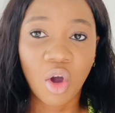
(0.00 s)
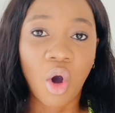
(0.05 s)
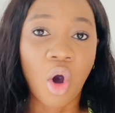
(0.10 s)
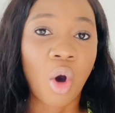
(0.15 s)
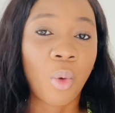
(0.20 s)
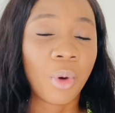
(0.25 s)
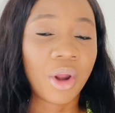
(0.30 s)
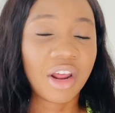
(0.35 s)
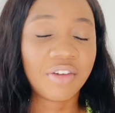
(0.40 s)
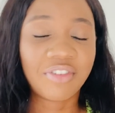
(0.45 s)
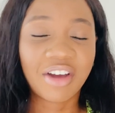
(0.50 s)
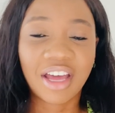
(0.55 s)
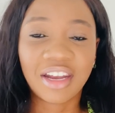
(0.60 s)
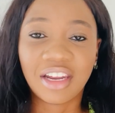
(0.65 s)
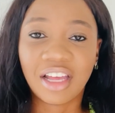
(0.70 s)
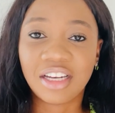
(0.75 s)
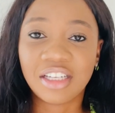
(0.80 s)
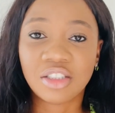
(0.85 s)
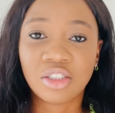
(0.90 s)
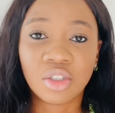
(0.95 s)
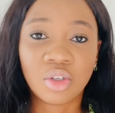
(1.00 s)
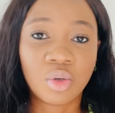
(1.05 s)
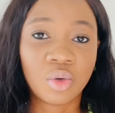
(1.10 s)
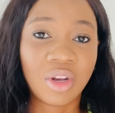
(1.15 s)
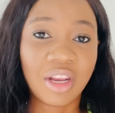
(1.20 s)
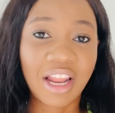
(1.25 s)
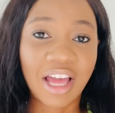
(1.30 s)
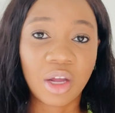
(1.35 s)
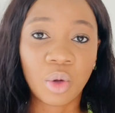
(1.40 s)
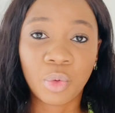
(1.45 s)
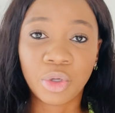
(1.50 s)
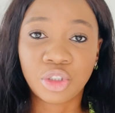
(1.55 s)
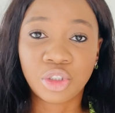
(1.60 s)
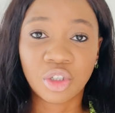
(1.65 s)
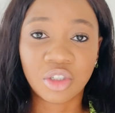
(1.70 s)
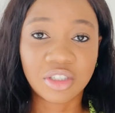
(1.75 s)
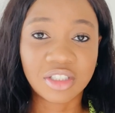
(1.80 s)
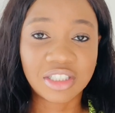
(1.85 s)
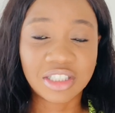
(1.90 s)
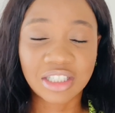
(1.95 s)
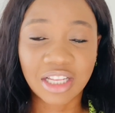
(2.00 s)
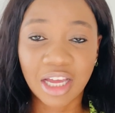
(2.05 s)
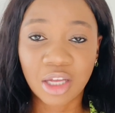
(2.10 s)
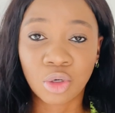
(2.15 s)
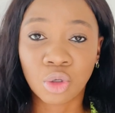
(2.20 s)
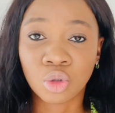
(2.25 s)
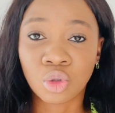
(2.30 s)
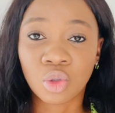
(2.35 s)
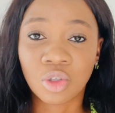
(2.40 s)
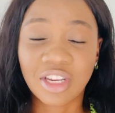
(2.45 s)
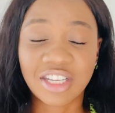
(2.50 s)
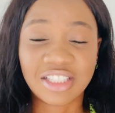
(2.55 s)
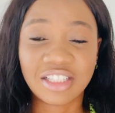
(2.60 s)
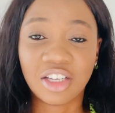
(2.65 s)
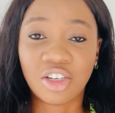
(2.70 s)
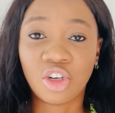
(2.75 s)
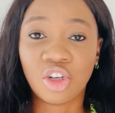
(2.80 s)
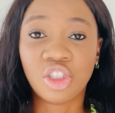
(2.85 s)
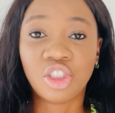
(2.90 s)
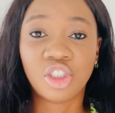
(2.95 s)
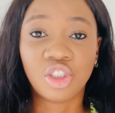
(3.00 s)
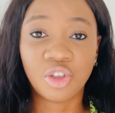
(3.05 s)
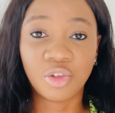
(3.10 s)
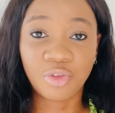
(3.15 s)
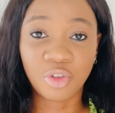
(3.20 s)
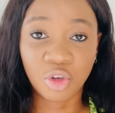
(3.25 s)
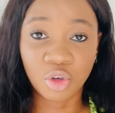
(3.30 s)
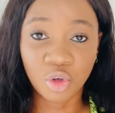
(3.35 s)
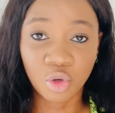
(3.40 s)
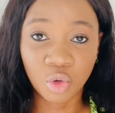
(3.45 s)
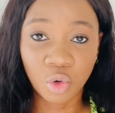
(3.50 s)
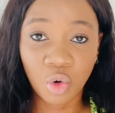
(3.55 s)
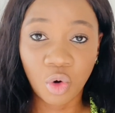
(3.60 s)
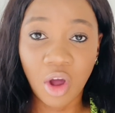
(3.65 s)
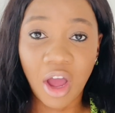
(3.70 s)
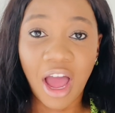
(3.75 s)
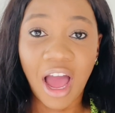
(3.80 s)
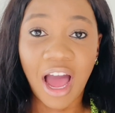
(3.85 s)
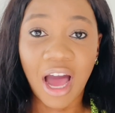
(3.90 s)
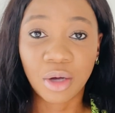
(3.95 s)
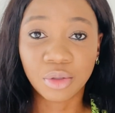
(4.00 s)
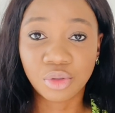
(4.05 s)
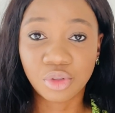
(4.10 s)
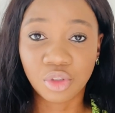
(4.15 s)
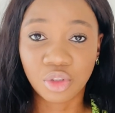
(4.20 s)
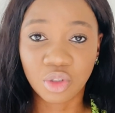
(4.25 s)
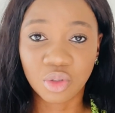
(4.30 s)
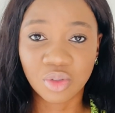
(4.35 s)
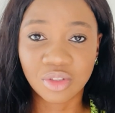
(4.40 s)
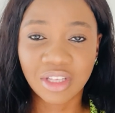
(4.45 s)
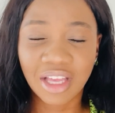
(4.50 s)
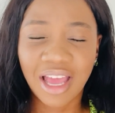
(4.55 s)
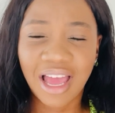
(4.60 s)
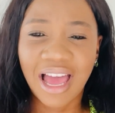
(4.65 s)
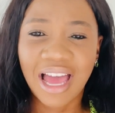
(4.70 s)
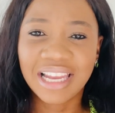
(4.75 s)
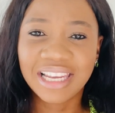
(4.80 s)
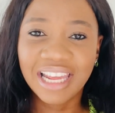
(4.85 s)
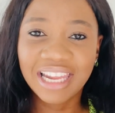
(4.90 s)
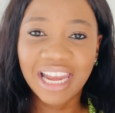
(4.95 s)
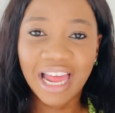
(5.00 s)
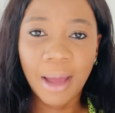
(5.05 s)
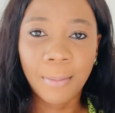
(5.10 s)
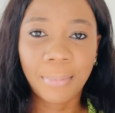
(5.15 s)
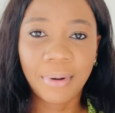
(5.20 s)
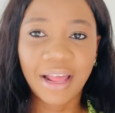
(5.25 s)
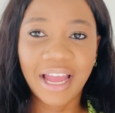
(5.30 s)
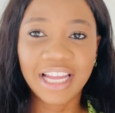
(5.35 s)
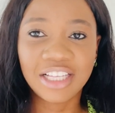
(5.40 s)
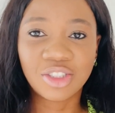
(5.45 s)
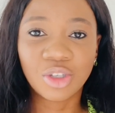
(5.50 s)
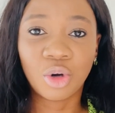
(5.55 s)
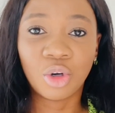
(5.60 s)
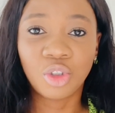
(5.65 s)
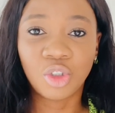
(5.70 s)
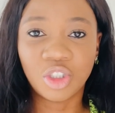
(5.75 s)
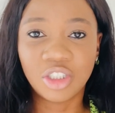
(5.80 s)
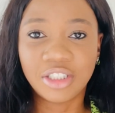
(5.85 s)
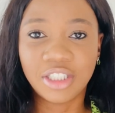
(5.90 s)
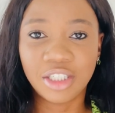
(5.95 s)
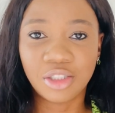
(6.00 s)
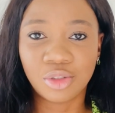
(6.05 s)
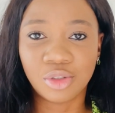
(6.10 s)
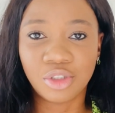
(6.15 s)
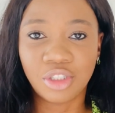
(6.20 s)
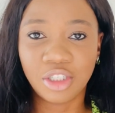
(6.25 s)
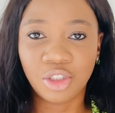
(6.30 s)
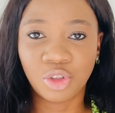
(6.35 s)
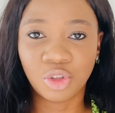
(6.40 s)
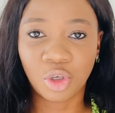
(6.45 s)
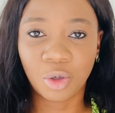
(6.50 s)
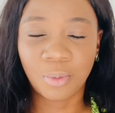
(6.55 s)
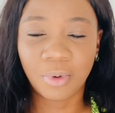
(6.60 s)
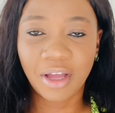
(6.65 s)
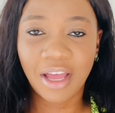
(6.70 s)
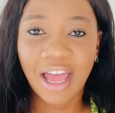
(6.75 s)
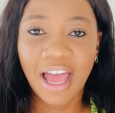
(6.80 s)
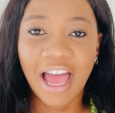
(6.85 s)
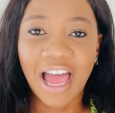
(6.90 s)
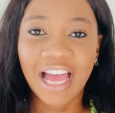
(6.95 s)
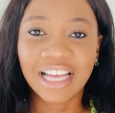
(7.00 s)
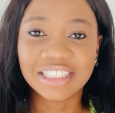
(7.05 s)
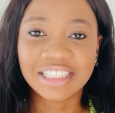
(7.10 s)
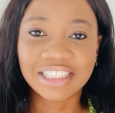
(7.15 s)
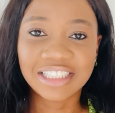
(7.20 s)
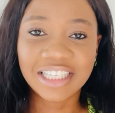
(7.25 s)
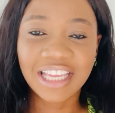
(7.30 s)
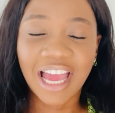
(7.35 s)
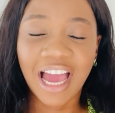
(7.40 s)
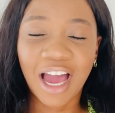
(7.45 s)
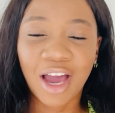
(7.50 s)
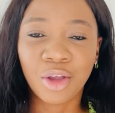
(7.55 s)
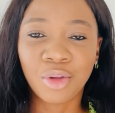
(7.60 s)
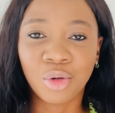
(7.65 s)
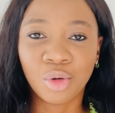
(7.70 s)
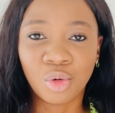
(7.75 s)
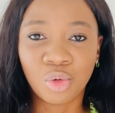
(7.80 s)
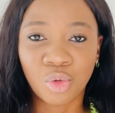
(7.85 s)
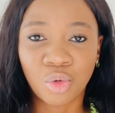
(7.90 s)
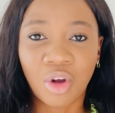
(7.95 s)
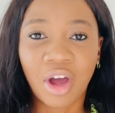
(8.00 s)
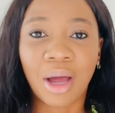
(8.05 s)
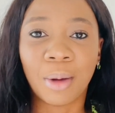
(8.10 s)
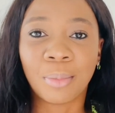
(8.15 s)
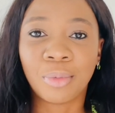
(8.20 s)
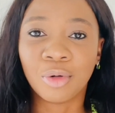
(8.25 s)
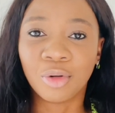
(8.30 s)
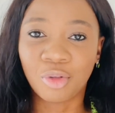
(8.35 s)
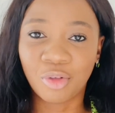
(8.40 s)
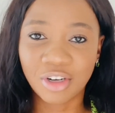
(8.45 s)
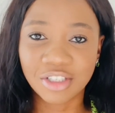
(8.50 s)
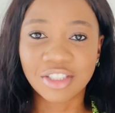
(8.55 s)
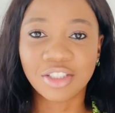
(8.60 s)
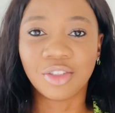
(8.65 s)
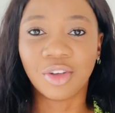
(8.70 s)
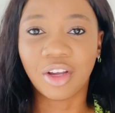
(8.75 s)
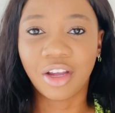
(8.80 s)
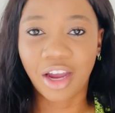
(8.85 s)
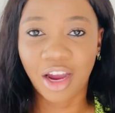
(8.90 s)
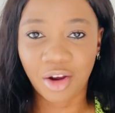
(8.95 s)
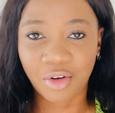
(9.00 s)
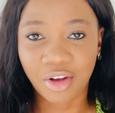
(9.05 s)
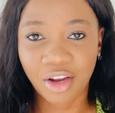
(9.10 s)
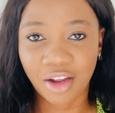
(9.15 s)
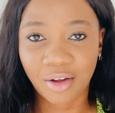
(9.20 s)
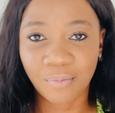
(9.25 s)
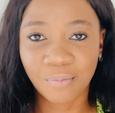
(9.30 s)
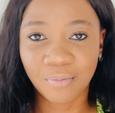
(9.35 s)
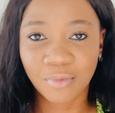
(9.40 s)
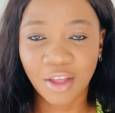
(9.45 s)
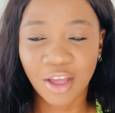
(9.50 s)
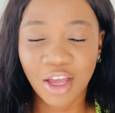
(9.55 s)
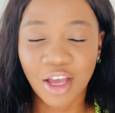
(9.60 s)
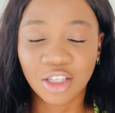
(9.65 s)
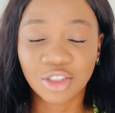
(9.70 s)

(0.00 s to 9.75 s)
or whatever analytical language you understand or tool and technology you know how to use, and then apply it on your day-to-day job and see how you grow and progress in your career.